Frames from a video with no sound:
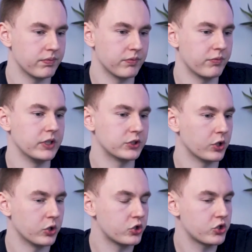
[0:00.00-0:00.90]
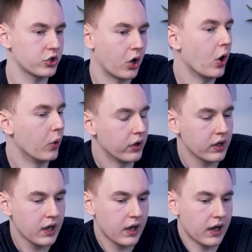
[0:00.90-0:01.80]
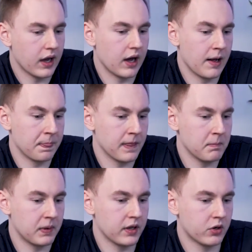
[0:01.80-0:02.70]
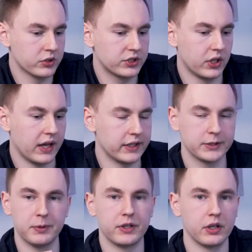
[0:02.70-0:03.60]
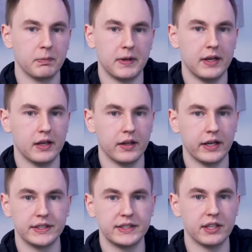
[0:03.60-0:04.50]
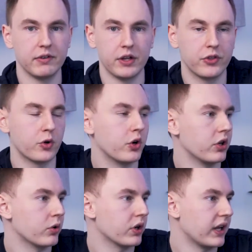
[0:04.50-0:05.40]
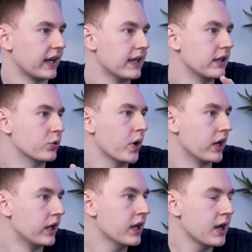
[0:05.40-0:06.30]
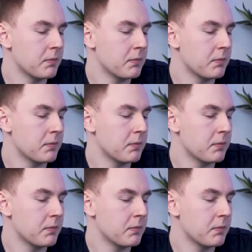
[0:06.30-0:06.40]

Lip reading: research code. But then also the split can be 70-30 or 80-20.